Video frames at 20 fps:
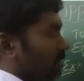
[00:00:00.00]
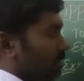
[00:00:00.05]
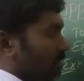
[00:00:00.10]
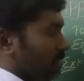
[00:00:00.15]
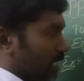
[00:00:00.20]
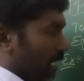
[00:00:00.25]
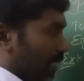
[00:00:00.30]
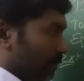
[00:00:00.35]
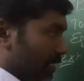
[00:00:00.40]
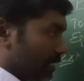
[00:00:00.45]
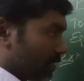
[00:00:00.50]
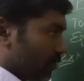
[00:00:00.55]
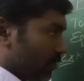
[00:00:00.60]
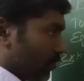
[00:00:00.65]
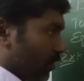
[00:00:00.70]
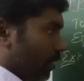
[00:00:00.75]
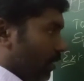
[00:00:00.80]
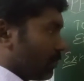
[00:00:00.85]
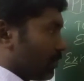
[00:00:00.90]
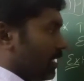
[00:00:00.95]

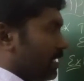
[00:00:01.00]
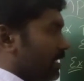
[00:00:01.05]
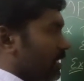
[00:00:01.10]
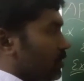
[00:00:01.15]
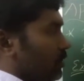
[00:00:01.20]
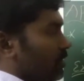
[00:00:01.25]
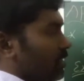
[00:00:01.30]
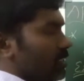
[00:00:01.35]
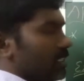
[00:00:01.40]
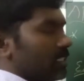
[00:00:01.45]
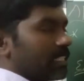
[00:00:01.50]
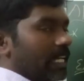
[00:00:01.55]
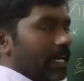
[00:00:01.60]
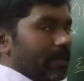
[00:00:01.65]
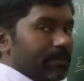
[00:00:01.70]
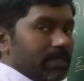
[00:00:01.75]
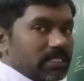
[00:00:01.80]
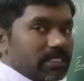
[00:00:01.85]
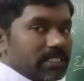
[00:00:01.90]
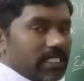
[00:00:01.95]
dimensional formula, including the
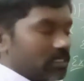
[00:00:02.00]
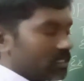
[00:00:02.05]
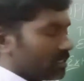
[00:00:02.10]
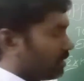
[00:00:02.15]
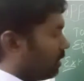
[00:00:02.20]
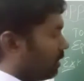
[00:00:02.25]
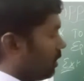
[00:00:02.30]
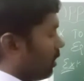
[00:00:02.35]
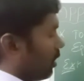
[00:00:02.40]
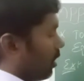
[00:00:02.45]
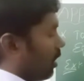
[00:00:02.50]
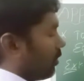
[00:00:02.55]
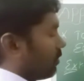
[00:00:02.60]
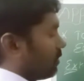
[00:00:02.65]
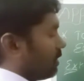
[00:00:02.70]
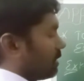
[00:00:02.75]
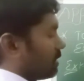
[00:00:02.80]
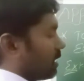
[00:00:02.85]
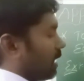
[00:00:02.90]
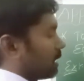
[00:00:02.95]
dimensions
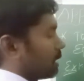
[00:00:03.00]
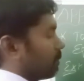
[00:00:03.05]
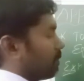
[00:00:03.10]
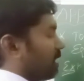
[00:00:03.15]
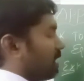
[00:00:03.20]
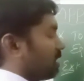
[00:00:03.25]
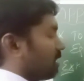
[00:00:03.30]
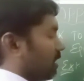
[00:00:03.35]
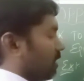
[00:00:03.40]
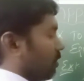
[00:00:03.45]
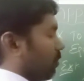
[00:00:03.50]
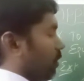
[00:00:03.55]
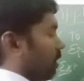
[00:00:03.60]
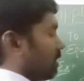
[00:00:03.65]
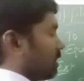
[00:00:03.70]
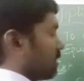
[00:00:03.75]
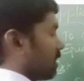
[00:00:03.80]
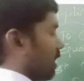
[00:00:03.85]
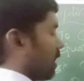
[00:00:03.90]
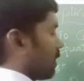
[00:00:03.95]
of this expression.
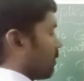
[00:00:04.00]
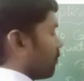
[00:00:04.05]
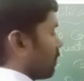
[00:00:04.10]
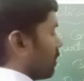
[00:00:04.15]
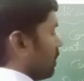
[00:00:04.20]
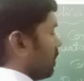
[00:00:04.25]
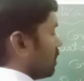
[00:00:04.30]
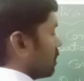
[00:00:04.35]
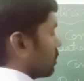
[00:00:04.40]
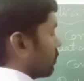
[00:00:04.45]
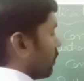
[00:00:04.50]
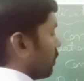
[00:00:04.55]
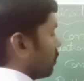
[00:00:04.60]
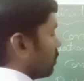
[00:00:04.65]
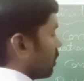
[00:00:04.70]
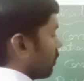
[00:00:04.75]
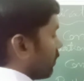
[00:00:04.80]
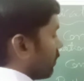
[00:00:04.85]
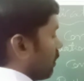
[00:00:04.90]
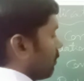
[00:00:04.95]
What is that?
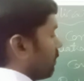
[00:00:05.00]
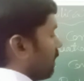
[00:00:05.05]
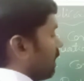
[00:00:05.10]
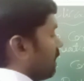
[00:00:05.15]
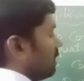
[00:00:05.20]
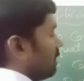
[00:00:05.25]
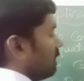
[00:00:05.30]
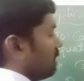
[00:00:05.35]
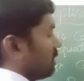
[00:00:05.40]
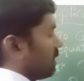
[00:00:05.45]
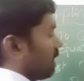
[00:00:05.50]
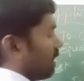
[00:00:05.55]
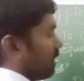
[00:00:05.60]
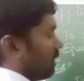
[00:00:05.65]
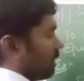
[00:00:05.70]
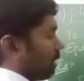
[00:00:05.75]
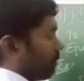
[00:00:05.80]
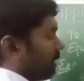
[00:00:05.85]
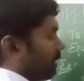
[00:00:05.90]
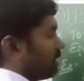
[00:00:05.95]
Square root of L by
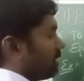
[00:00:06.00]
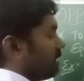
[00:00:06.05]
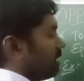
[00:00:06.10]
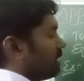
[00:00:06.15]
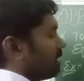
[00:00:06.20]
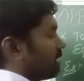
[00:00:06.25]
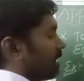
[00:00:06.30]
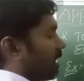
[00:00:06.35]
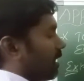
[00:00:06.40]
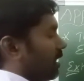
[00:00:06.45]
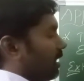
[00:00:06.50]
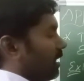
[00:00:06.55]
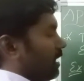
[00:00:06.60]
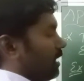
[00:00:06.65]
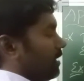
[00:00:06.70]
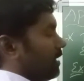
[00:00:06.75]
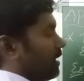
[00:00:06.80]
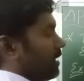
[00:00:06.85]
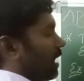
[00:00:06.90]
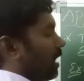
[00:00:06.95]
G is there.
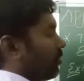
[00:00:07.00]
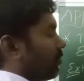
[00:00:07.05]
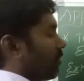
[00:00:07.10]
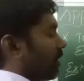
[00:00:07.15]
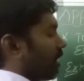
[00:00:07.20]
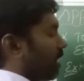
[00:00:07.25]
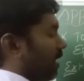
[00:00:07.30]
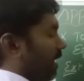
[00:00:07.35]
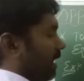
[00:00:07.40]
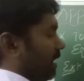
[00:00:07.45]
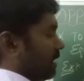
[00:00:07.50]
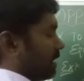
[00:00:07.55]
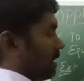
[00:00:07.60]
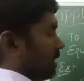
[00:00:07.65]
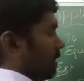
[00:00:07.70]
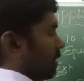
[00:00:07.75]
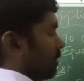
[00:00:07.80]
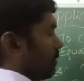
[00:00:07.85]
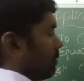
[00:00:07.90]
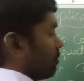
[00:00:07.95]
Here L for
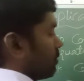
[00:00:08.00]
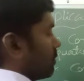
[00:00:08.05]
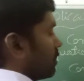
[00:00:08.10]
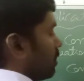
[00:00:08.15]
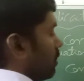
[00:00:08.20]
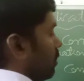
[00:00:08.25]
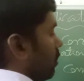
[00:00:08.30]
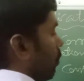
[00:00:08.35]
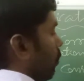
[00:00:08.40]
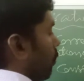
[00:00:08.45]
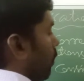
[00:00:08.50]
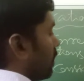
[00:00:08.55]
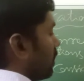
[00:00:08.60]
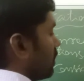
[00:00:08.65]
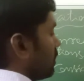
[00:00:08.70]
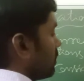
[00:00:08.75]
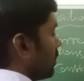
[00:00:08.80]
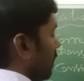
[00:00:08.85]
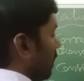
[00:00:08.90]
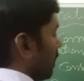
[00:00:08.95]
length.
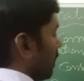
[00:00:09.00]
What is the